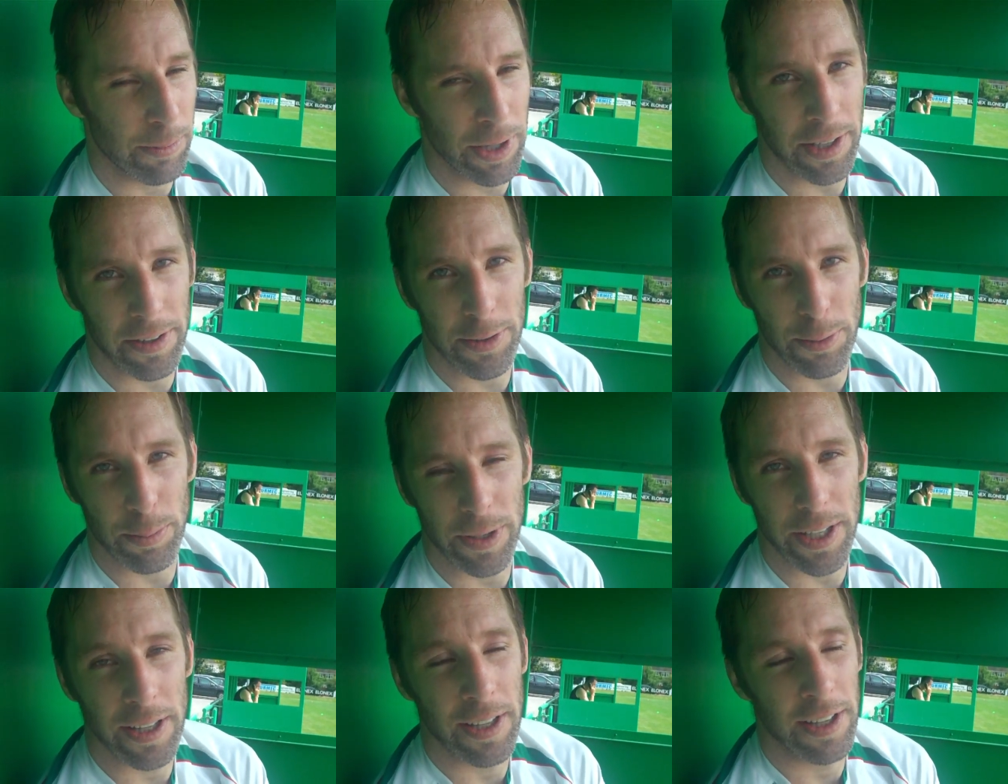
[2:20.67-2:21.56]
brand of
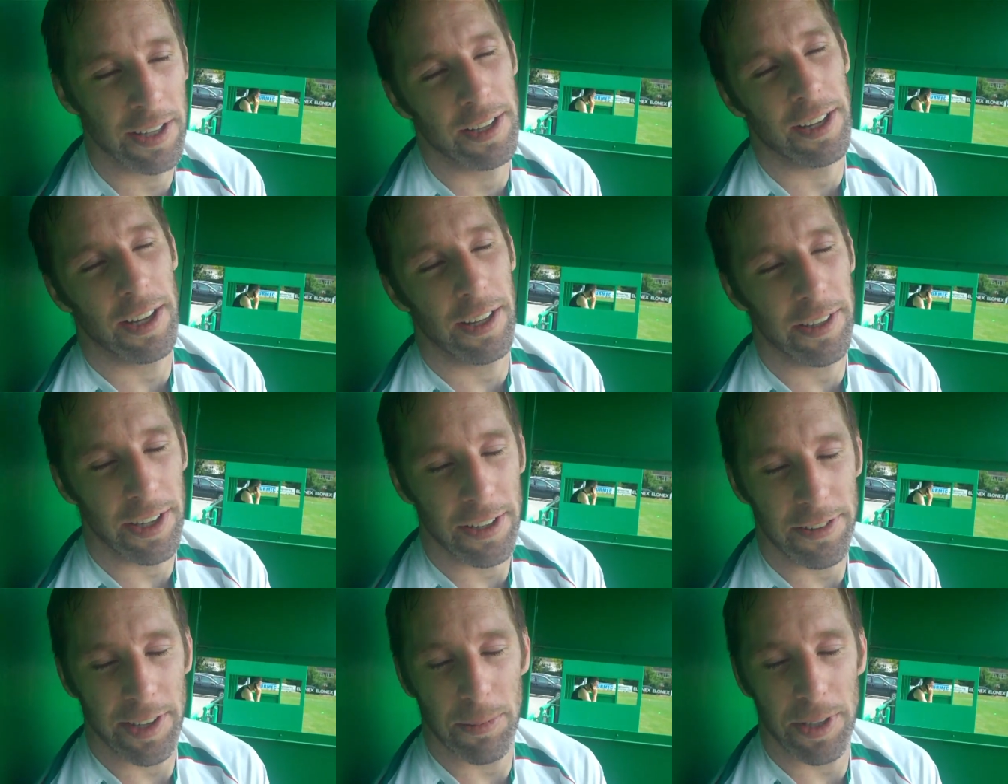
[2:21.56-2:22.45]
rugby and they
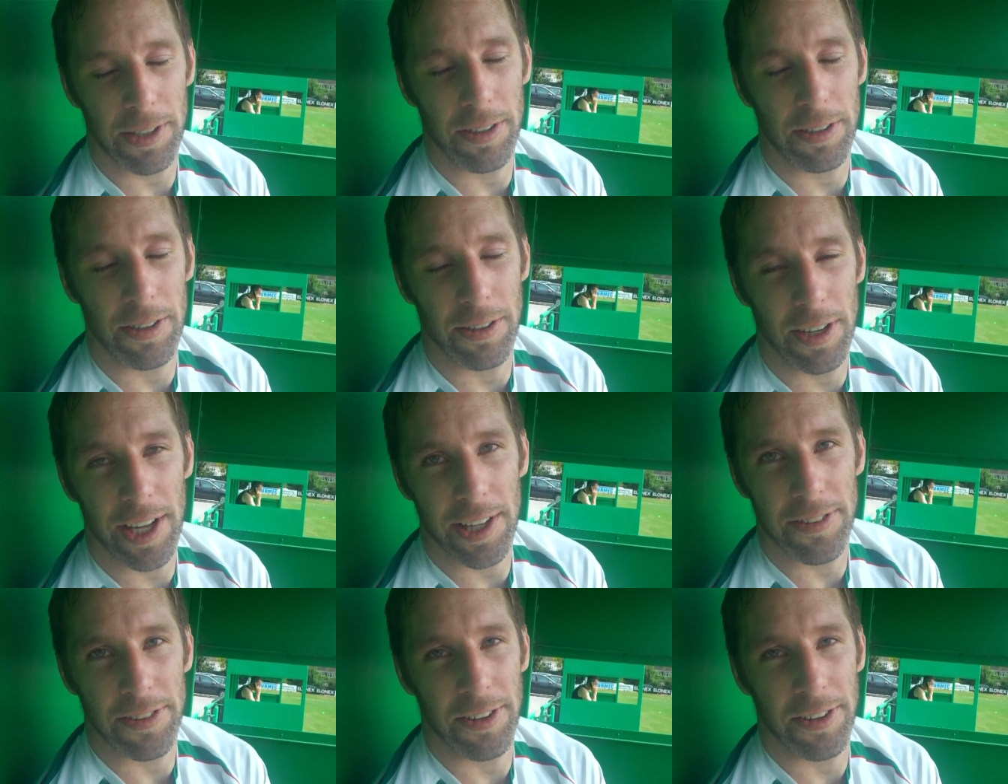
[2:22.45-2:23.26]
all seem like good, good lads.